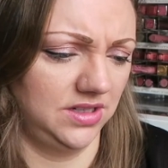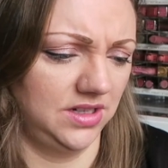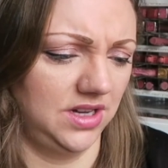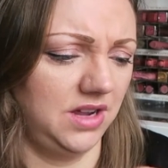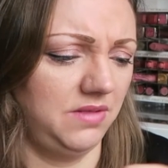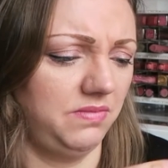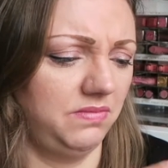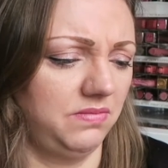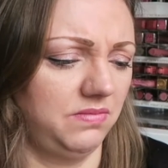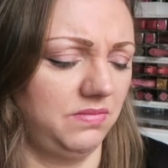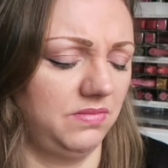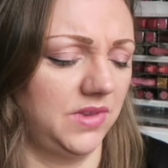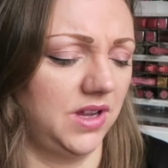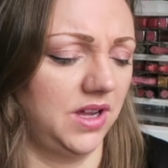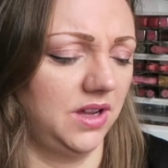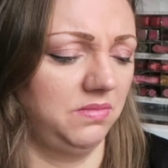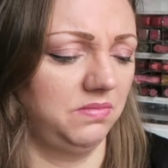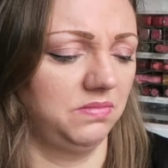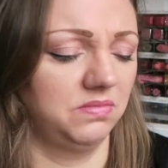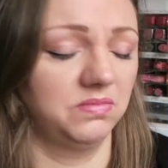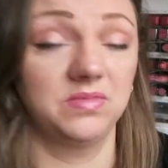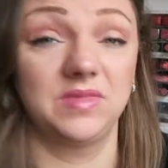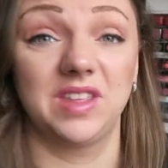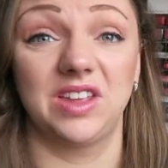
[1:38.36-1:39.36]
Nope,
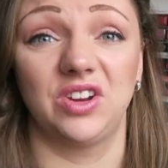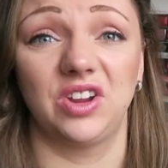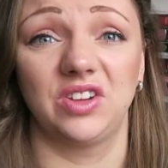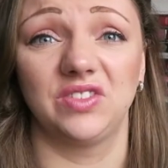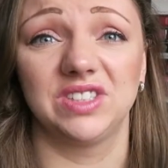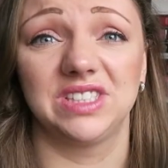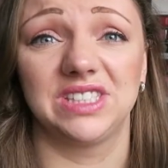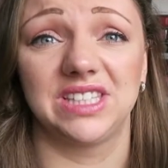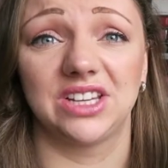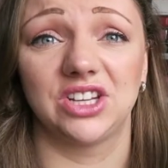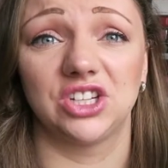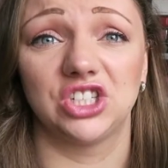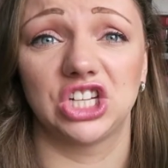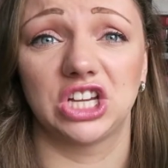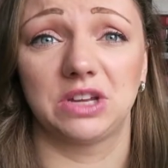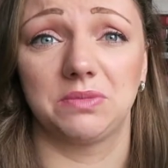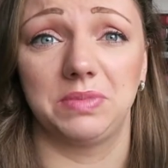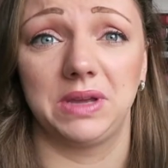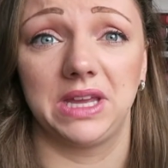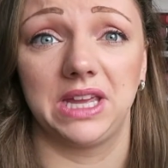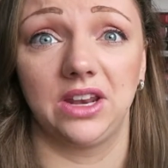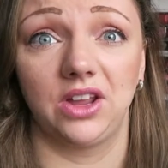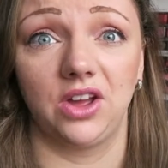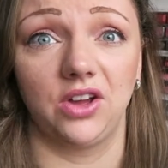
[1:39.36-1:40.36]
nope, they're not even stickers you
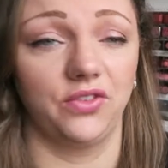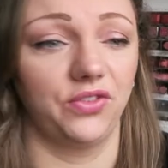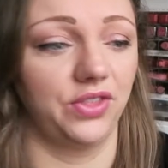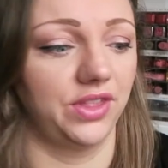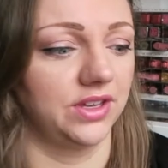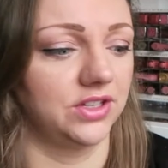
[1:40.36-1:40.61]
can peel off.